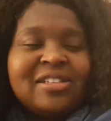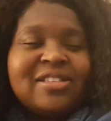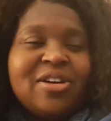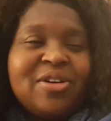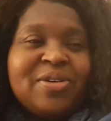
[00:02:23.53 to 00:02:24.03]

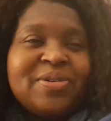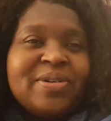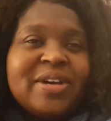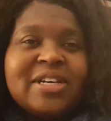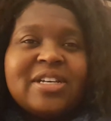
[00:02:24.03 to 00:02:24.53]

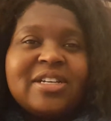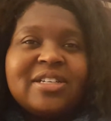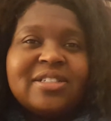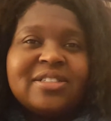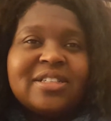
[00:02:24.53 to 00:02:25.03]
so
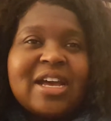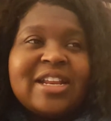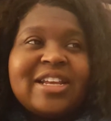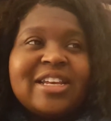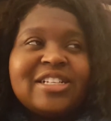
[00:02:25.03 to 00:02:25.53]

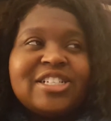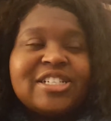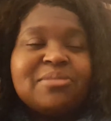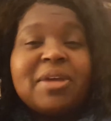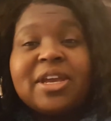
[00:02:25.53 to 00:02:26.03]
i didn't get a
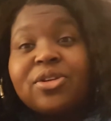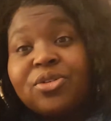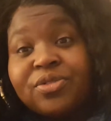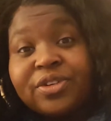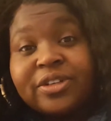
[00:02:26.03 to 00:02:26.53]
chance to make it
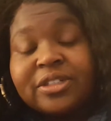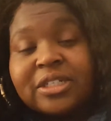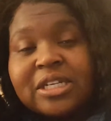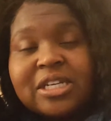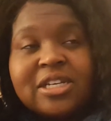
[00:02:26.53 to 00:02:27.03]
over
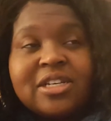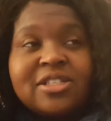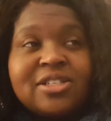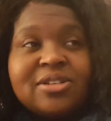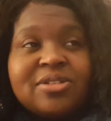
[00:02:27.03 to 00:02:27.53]

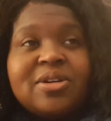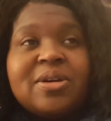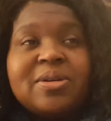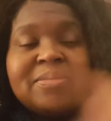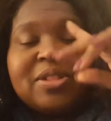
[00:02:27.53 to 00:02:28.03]
to
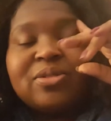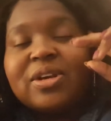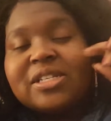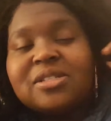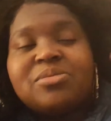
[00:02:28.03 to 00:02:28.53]
um, my
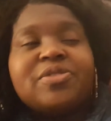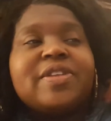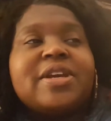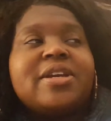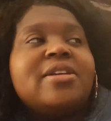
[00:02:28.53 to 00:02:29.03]
little cousin's
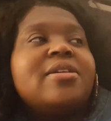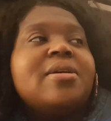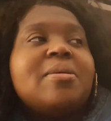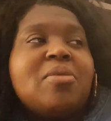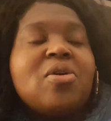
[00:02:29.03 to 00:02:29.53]
birthday
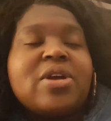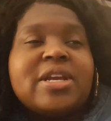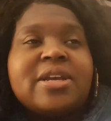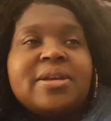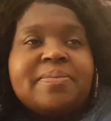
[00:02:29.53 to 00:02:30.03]

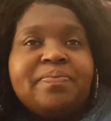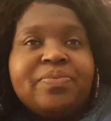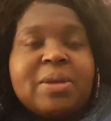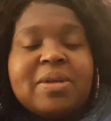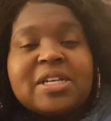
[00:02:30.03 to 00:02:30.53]
party
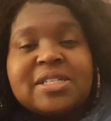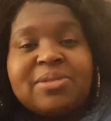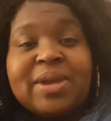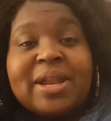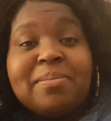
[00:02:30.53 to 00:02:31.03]
because
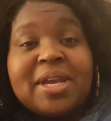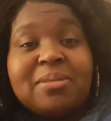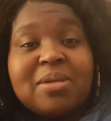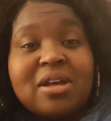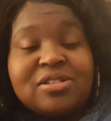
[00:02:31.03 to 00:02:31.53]
uh, we had a
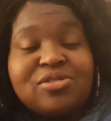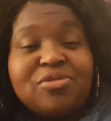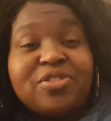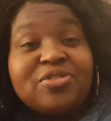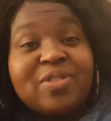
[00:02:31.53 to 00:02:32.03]
makeup
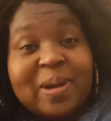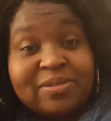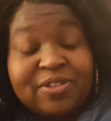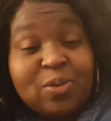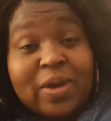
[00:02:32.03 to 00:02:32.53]
consult for the
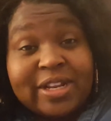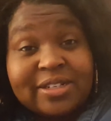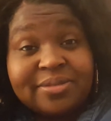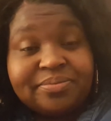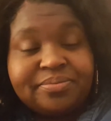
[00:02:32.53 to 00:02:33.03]
for the
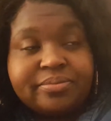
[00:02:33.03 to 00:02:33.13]
wedding